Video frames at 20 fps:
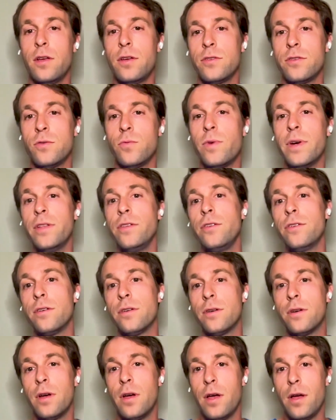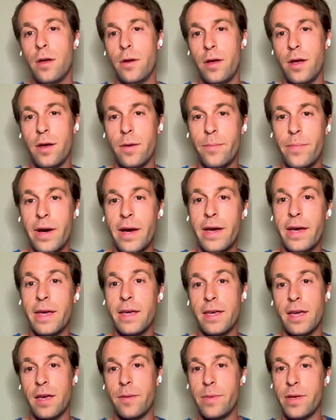So when you're uh,
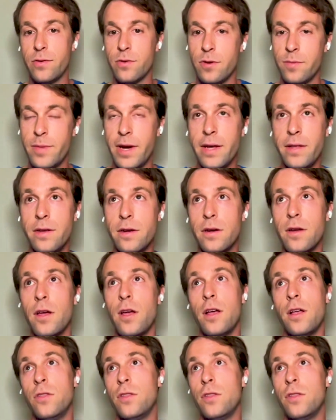buying a Bitcoin miner,